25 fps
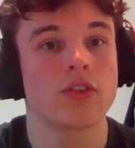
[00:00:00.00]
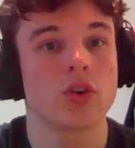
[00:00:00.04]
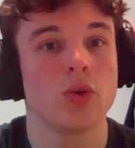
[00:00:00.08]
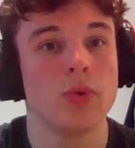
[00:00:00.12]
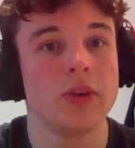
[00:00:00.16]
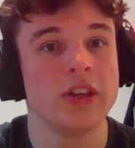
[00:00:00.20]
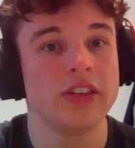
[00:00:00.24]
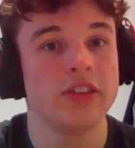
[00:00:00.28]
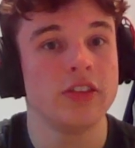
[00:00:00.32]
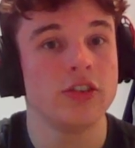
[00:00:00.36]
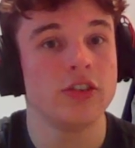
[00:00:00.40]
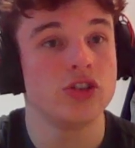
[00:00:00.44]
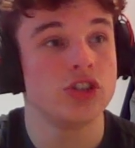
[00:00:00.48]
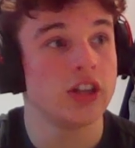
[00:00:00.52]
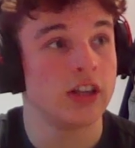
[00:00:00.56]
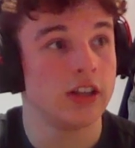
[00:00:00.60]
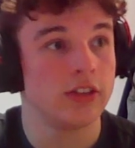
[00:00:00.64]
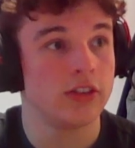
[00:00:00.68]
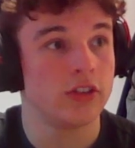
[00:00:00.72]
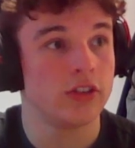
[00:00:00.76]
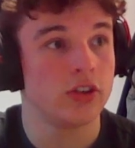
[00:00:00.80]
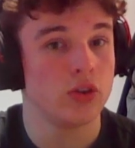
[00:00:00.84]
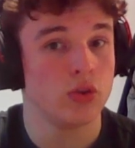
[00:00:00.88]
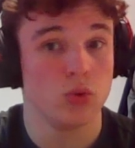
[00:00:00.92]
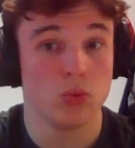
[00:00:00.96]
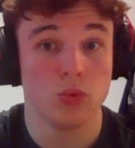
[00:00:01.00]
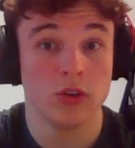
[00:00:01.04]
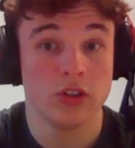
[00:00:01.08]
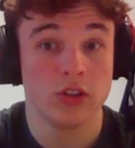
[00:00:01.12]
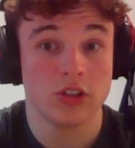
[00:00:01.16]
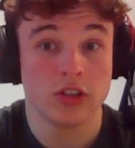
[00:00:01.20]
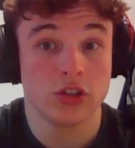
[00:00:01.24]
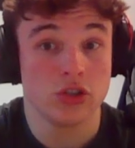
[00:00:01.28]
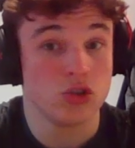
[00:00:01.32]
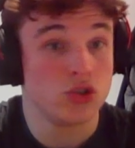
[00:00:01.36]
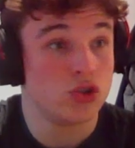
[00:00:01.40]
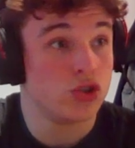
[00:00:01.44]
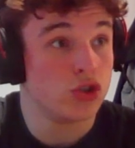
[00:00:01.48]
queen to g2,
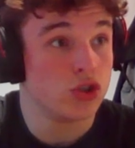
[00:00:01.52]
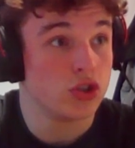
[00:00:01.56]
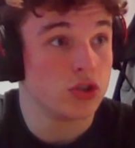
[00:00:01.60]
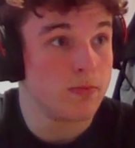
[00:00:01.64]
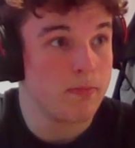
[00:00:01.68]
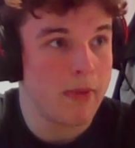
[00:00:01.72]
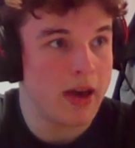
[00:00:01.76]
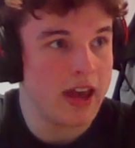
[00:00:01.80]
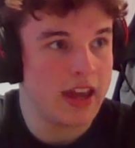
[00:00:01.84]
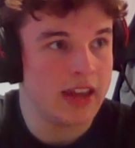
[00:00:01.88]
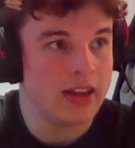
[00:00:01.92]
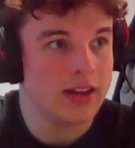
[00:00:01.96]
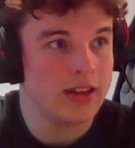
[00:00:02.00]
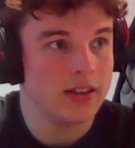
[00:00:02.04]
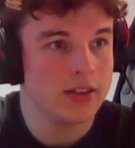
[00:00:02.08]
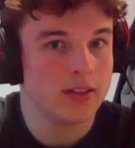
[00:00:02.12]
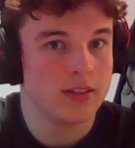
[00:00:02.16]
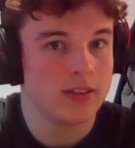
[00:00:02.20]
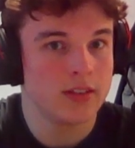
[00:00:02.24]
which is just mate.